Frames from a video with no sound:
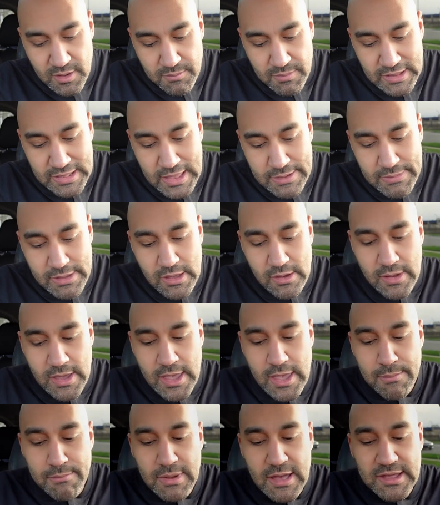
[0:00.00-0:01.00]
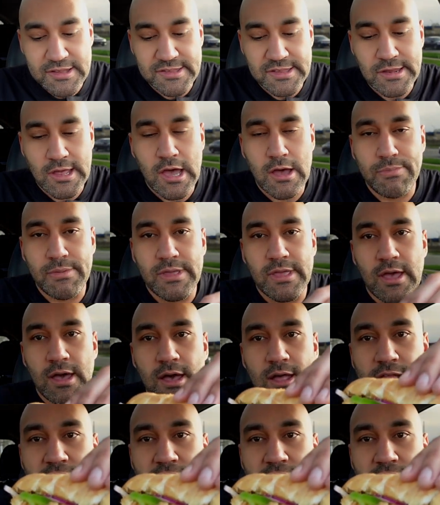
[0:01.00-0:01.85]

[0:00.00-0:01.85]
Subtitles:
But let me go ahead and bust it open, y'all.